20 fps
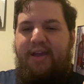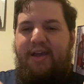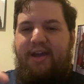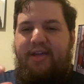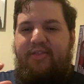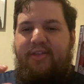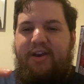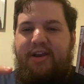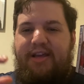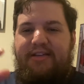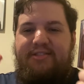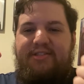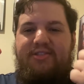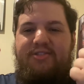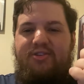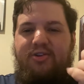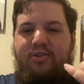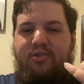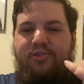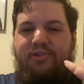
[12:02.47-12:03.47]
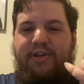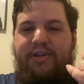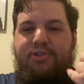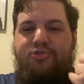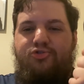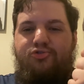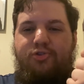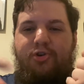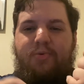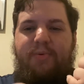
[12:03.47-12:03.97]
And then as the circle like
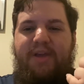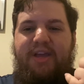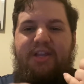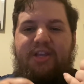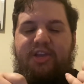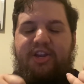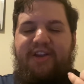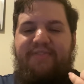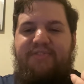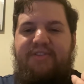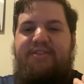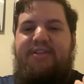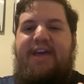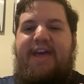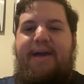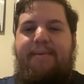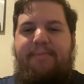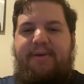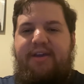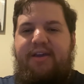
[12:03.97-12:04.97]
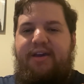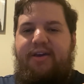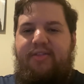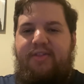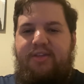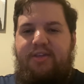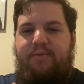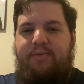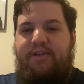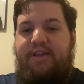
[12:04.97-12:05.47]
drew in, you'd have to tap it, and
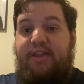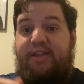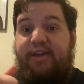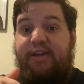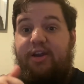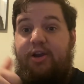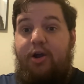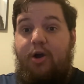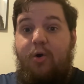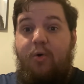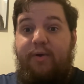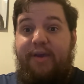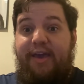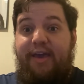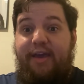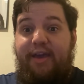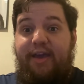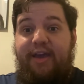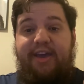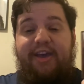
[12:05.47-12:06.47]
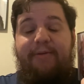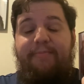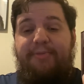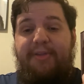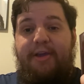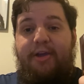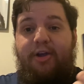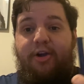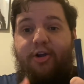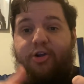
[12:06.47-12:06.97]
then you would get like an okay
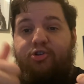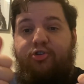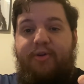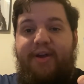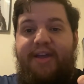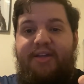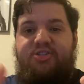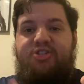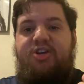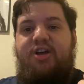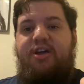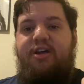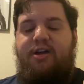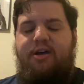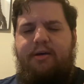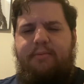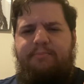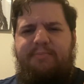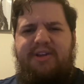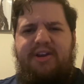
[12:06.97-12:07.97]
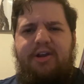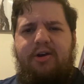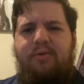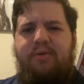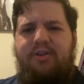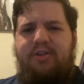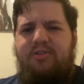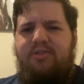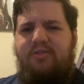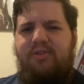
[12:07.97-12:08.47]
or great job,
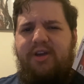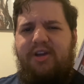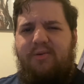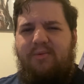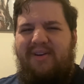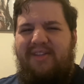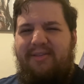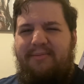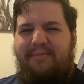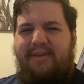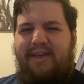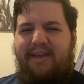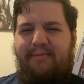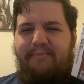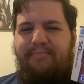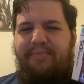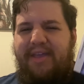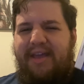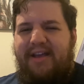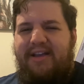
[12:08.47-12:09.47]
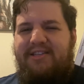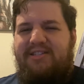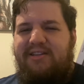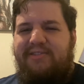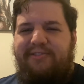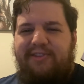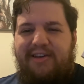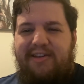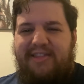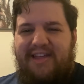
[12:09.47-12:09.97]
when you do like a rhythm game. So I
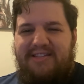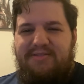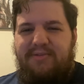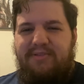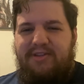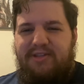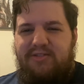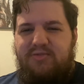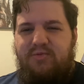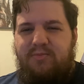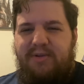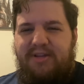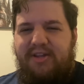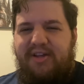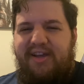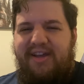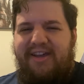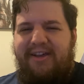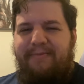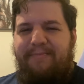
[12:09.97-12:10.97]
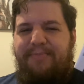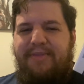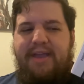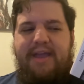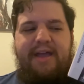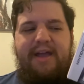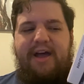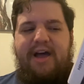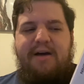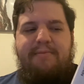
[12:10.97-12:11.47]
feel like that's what this would be like.
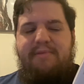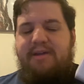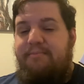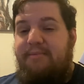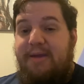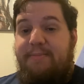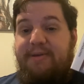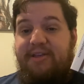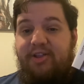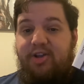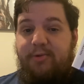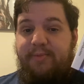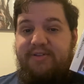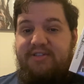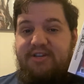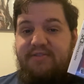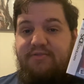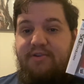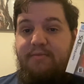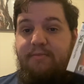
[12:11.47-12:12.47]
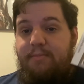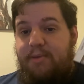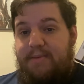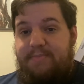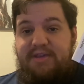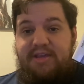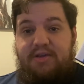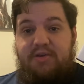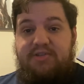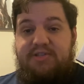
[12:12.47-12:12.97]
It might be a little bit different.
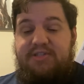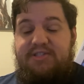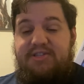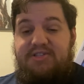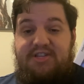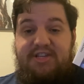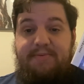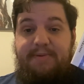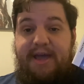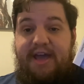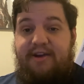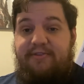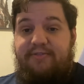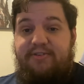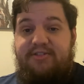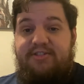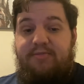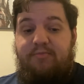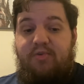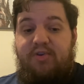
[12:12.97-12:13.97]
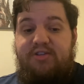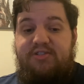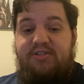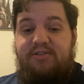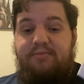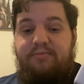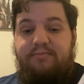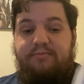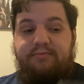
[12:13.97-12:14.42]
Maybe it uses the D-pad for some reason.